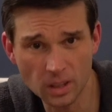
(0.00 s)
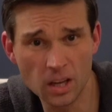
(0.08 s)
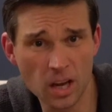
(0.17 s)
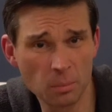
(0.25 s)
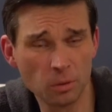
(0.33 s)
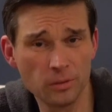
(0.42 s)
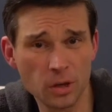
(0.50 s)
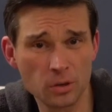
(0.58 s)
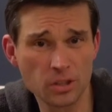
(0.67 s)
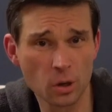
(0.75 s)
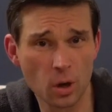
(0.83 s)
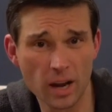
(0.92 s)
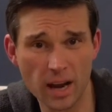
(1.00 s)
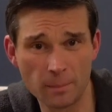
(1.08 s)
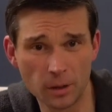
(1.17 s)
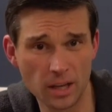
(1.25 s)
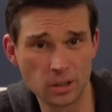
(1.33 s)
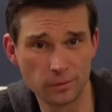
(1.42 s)
A couple of years ago, I got
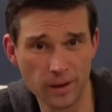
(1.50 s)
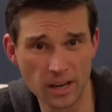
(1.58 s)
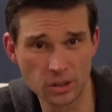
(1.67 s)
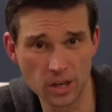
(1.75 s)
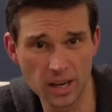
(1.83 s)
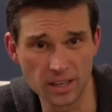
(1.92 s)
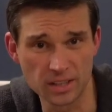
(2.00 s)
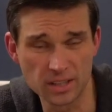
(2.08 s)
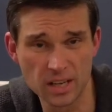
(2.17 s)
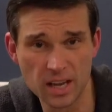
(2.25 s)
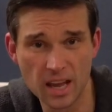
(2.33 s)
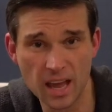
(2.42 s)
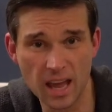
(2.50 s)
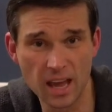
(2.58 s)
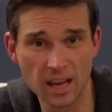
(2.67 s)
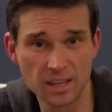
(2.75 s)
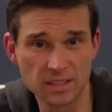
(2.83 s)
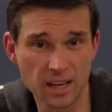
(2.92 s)
plantar fasciitis,
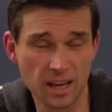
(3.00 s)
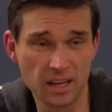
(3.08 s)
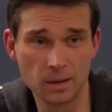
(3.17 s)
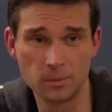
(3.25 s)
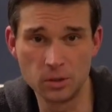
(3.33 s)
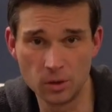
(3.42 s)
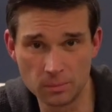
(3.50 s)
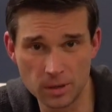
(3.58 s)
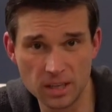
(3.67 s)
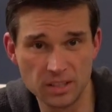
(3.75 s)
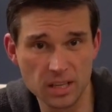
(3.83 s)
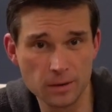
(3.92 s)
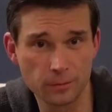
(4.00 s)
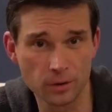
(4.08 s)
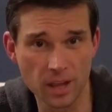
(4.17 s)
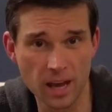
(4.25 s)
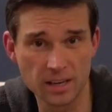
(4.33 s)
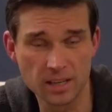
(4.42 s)
and I ended up doing PT for
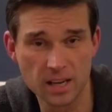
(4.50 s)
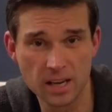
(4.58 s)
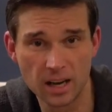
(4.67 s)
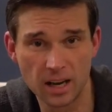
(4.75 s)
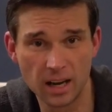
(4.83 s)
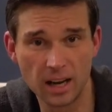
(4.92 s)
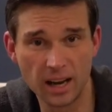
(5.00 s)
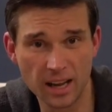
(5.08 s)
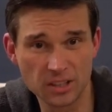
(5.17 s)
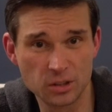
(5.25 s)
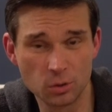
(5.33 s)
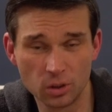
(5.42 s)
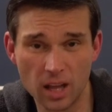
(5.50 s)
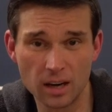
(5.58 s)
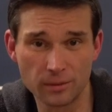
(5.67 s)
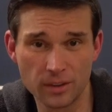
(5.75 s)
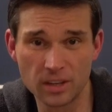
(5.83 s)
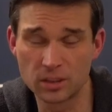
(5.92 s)
that. I had to do a lot
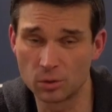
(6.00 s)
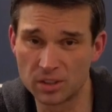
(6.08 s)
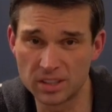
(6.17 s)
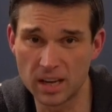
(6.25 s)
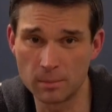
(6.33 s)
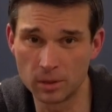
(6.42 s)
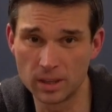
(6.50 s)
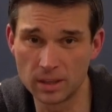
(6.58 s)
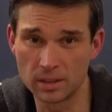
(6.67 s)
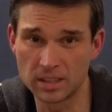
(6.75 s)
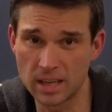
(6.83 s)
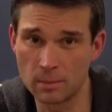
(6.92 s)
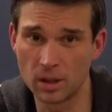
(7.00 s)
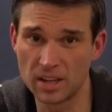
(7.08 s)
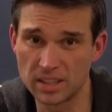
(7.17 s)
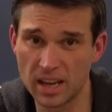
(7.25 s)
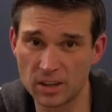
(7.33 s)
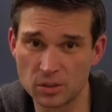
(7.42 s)
of things that were
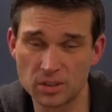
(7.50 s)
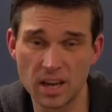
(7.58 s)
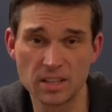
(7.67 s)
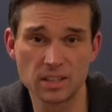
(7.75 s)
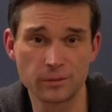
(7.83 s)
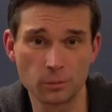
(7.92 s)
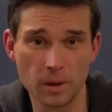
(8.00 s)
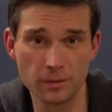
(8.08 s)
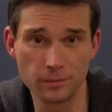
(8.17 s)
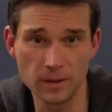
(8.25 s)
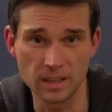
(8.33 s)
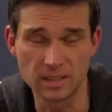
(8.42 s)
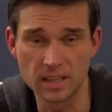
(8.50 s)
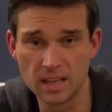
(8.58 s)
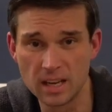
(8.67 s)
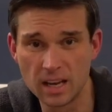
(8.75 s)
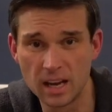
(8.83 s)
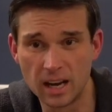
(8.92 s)
stabilizing exercises for my feet.
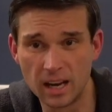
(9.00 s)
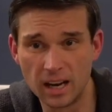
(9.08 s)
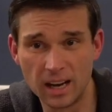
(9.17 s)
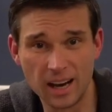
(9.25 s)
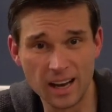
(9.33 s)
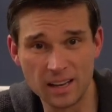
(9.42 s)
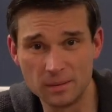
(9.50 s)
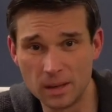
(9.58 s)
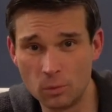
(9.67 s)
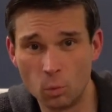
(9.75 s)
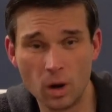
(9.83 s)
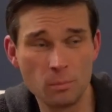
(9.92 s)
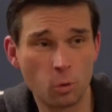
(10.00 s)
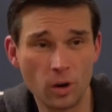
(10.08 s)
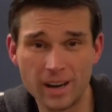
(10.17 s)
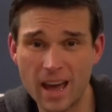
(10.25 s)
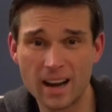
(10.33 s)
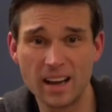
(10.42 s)
I, at one
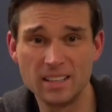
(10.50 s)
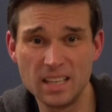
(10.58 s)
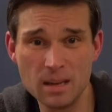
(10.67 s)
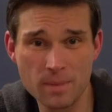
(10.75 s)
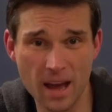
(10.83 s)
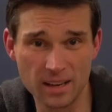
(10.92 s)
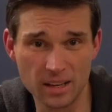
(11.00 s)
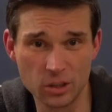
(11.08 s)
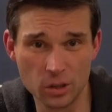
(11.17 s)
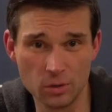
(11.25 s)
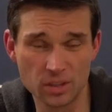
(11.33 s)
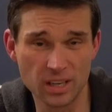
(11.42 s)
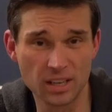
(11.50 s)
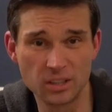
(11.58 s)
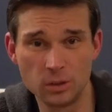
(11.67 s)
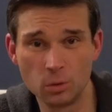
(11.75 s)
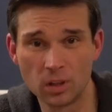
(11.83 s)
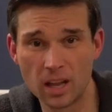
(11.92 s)
point, had IT band issues, and I had
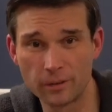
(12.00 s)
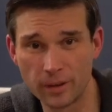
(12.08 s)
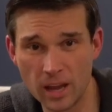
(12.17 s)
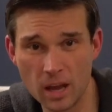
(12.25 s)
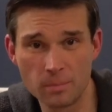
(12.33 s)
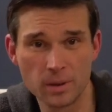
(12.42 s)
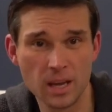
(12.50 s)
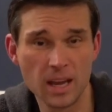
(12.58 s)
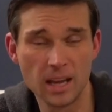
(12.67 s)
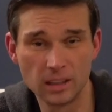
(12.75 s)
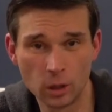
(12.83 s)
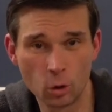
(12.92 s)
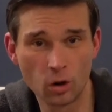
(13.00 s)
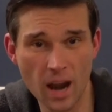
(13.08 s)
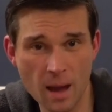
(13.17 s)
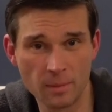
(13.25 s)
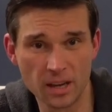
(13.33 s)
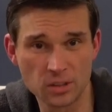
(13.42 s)
to do a lot of hip and lower
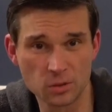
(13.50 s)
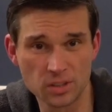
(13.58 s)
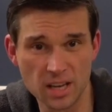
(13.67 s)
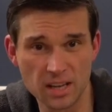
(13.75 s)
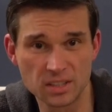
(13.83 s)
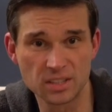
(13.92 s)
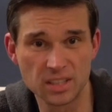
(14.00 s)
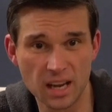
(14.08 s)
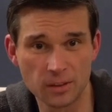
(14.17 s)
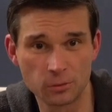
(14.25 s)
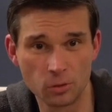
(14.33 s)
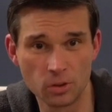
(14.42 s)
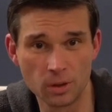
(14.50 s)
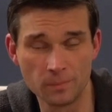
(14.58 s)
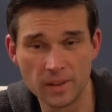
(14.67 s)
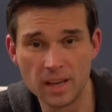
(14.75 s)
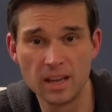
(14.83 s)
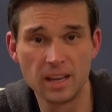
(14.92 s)
ab exercises to get through
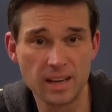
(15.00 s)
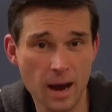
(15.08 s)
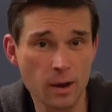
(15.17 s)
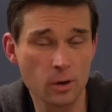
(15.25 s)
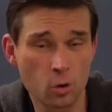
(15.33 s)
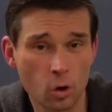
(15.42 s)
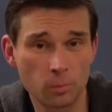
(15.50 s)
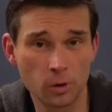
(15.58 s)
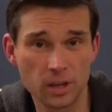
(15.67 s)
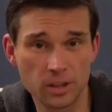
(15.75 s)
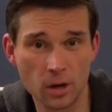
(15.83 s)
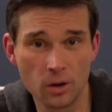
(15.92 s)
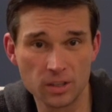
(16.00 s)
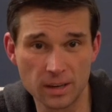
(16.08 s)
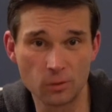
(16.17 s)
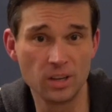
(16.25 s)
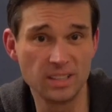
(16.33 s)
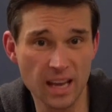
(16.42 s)
them. Now I incorporate those
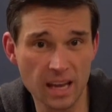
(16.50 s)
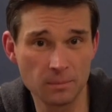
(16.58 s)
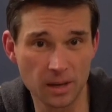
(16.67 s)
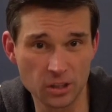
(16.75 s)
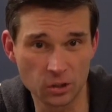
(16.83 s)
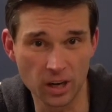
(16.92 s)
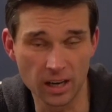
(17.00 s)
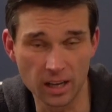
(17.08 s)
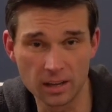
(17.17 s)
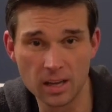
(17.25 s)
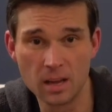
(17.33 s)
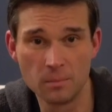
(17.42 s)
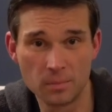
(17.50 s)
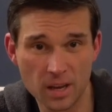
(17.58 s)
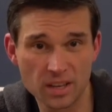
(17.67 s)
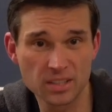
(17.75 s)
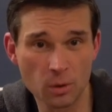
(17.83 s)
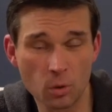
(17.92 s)
every day in my training
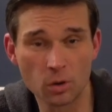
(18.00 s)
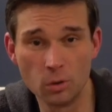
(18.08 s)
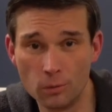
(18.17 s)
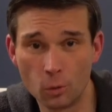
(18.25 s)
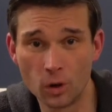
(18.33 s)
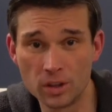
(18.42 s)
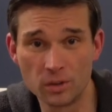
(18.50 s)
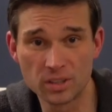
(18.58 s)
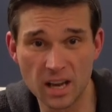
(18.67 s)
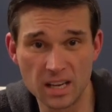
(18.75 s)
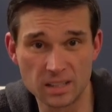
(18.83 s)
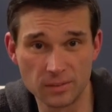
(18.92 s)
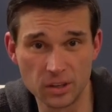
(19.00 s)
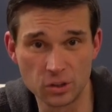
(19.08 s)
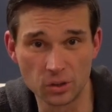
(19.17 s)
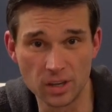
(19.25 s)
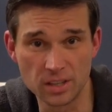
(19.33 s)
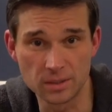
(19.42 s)
because I want to avoid those kinds of
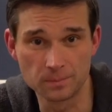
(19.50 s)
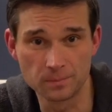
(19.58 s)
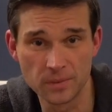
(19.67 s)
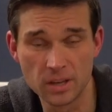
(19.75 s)
injuries.